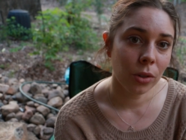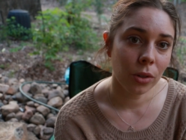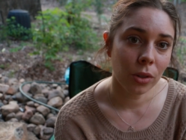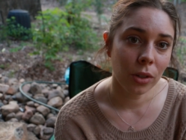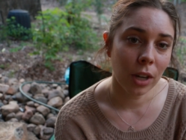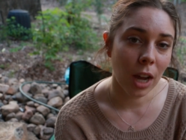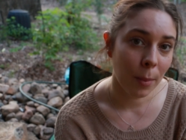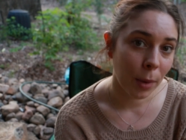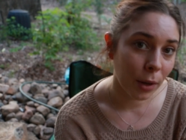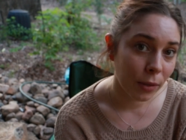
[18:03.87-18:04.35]

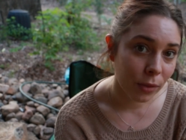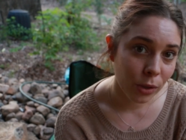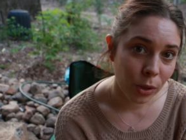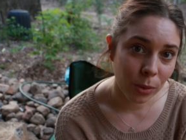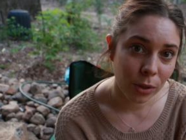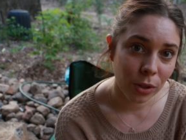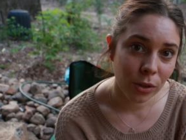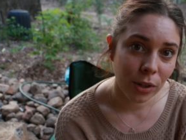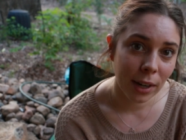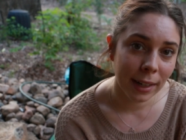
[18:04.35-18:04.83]
to come over
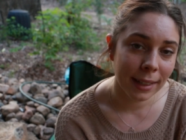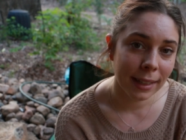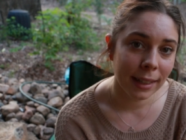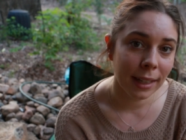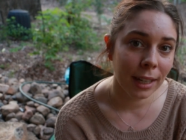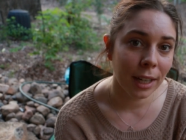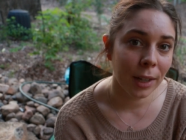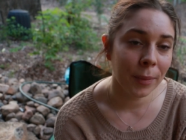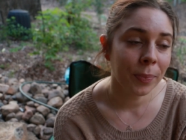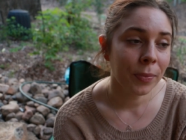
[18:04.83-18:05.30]
to
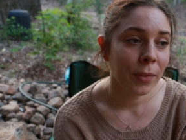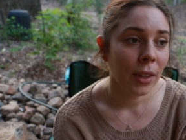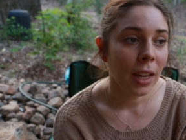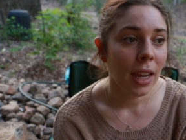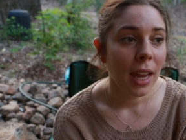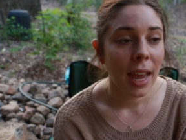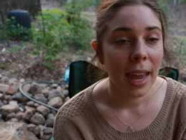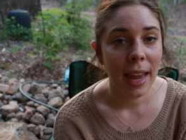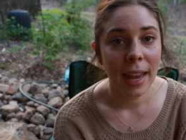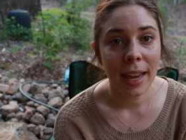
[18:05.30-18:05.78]
Australia
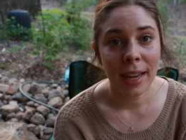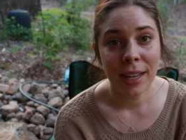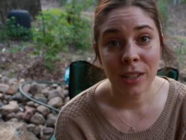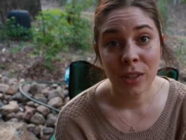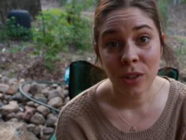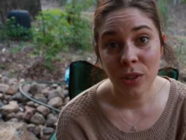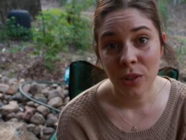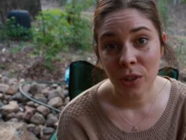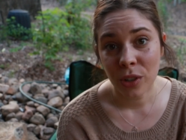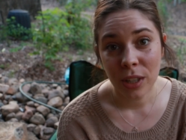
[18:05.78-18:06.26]

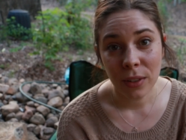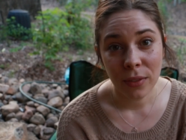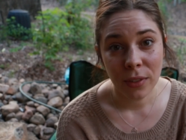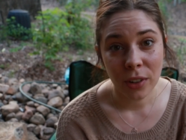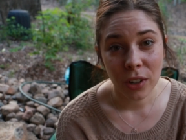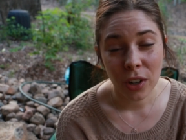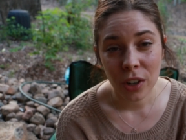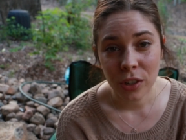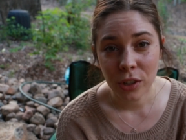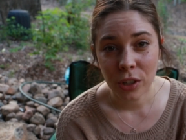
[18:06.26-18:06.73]
and do
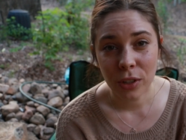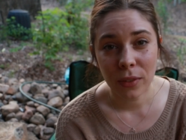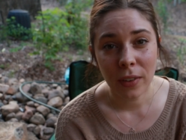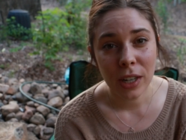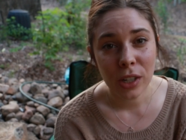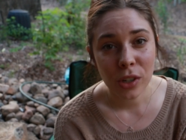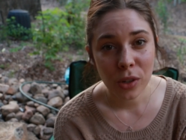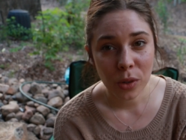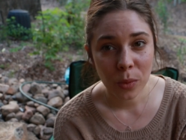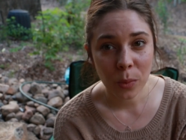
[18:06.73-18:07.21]
different
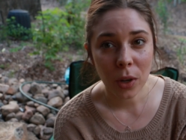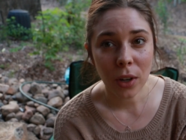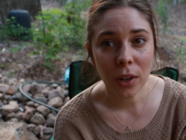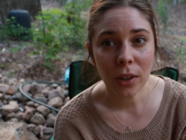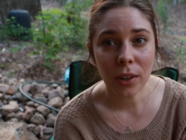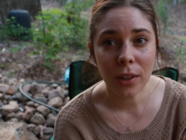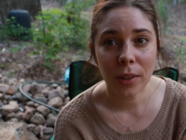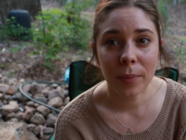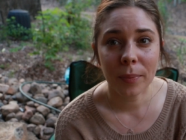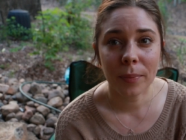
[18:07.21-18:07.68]
conservation
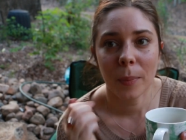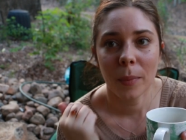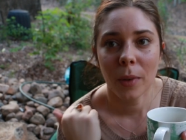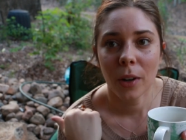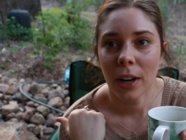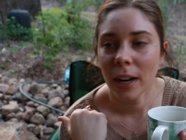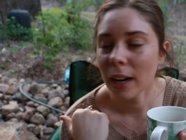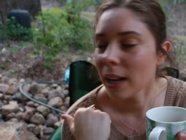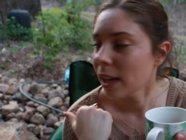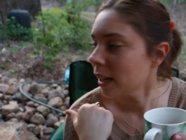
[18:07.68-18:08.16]
work.
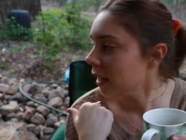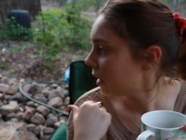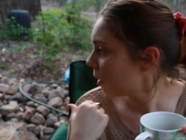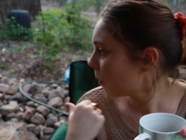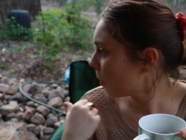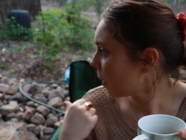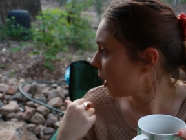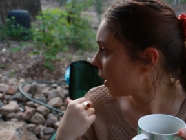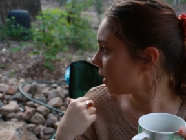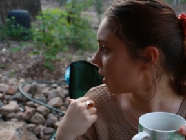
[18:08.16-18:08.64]
All right, I need
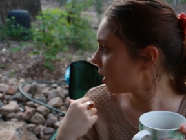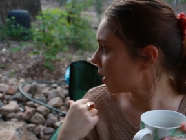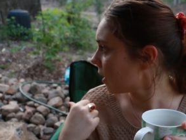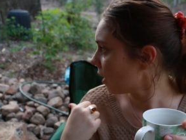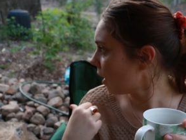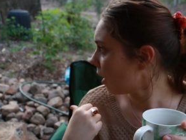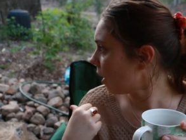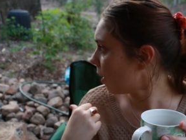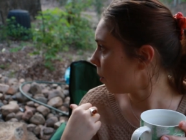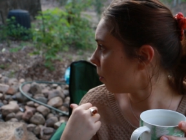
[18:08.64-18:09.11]
to plant
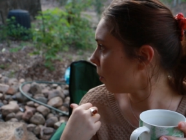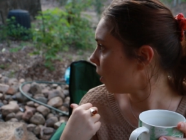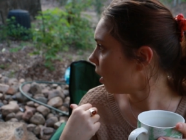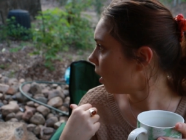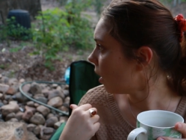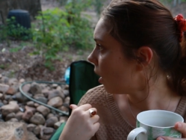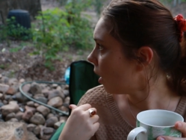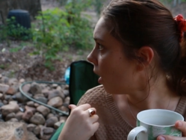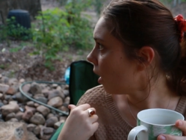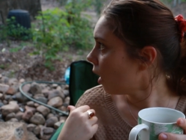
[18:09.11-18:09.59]
some
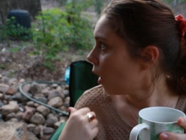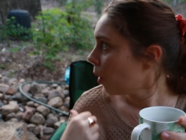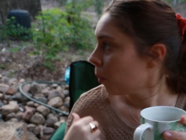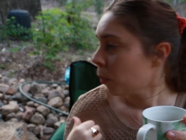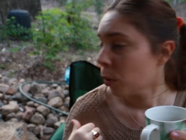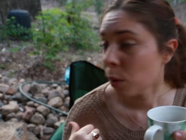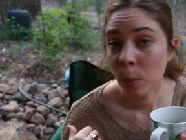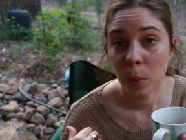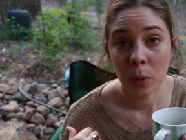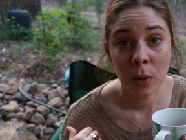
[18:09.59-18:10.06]

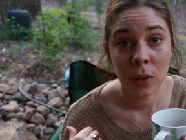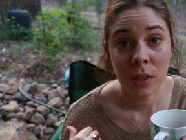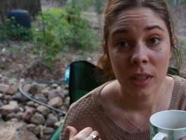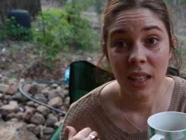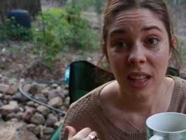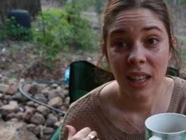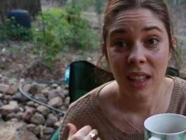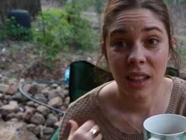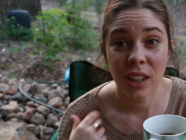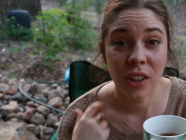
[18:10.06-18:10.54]

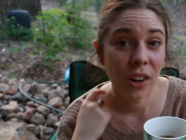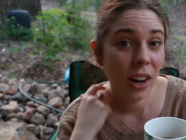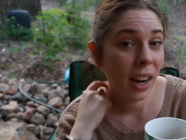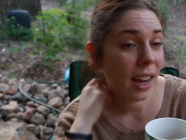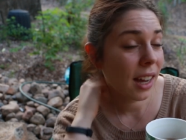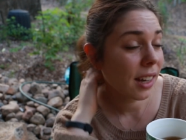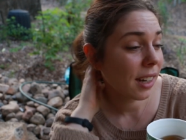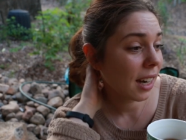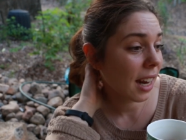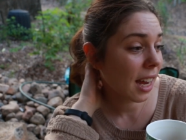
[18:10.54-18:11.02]
pawpaws in the
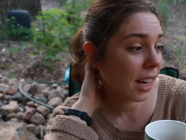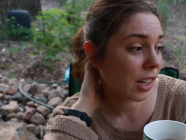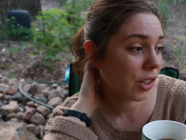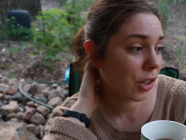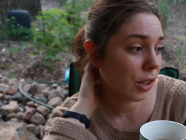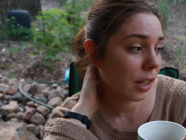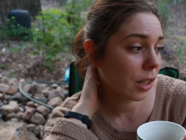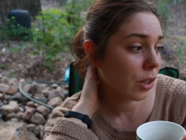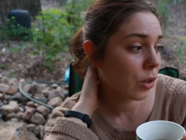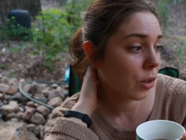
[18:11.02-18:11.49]
ground and
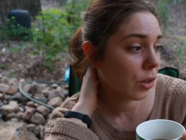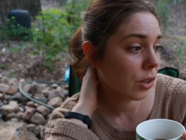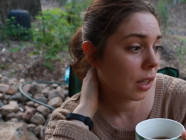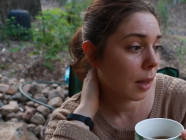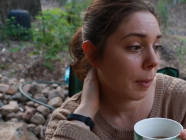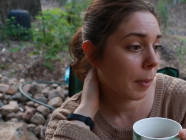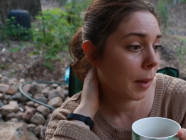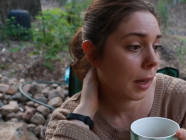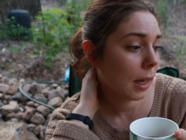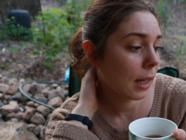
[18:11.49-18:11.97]
actually do
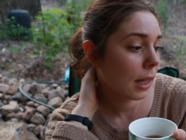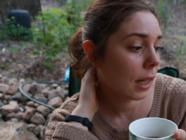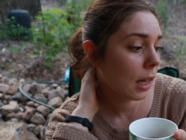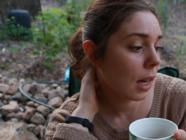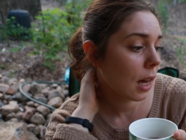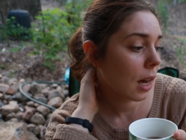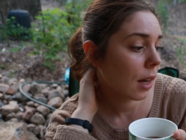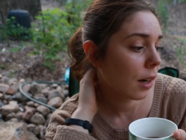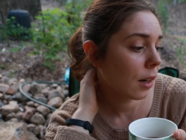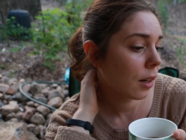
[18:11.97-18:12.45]
something in the
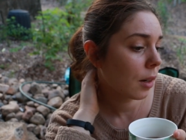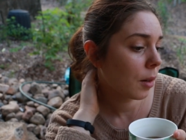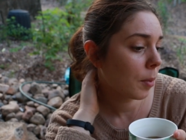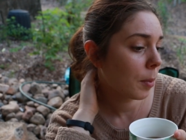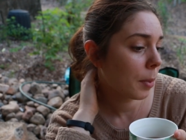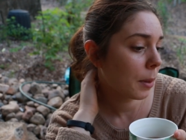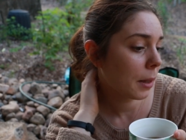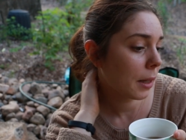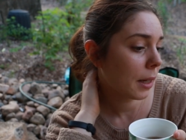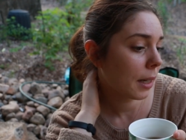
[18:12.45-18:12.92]

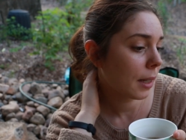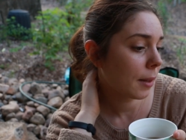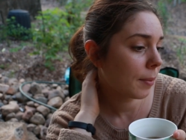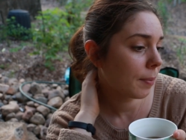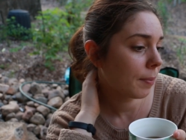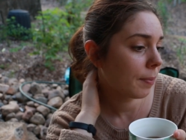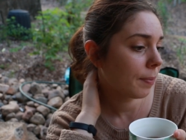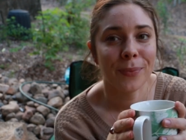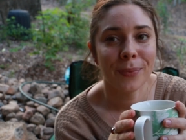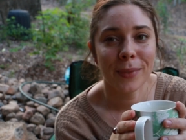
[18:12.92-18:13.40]
garden. But
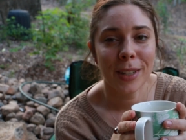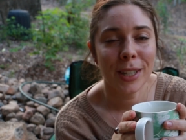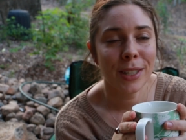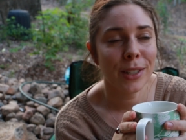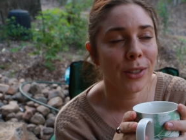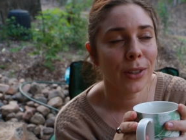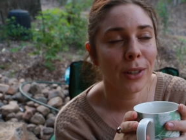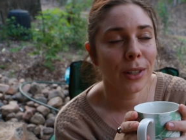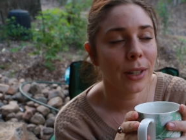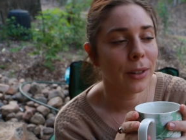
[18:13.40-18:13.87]
um,
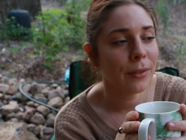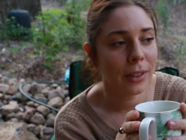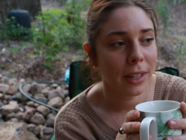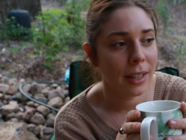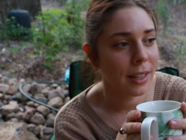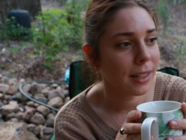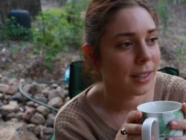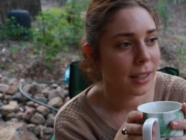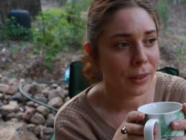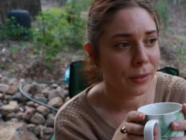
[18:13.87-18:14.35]
it's so
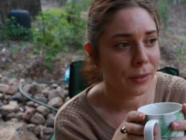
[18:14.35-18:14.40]
lovely this